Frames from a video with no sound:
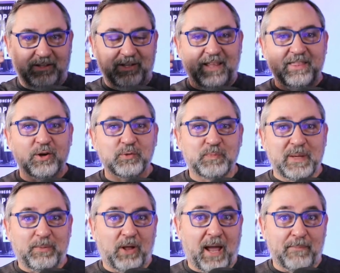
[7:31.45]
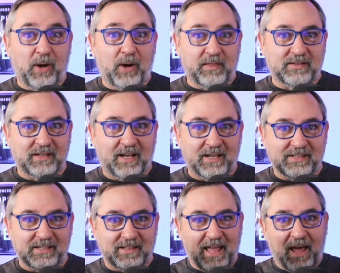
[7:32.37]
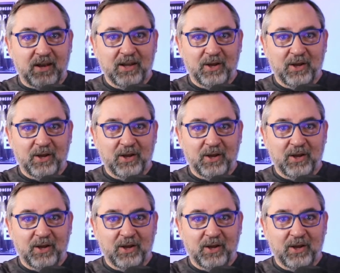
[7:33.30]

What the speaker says: Like there are people hypothesizing that